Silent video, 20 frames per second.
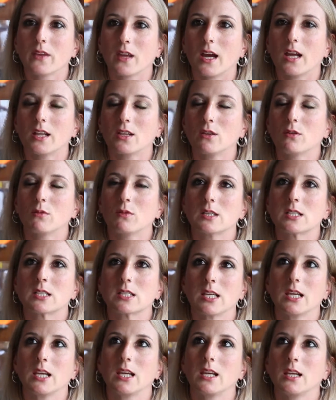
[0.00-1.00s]
And you will
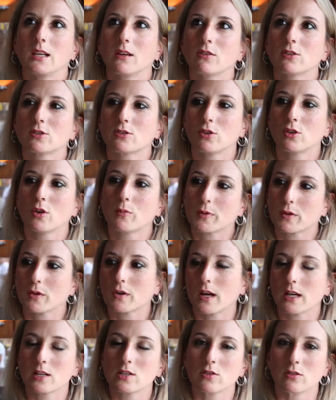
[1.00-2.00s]
see also your
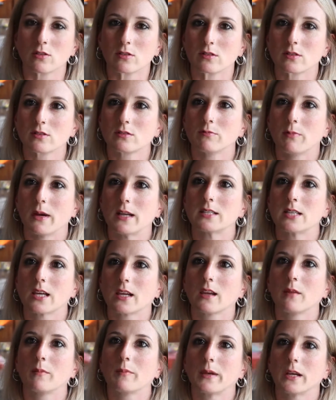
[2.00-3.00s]
progressions by
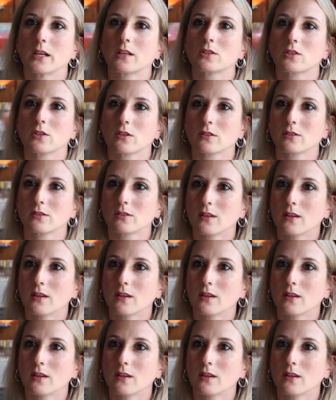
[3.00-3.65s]
taking pictures.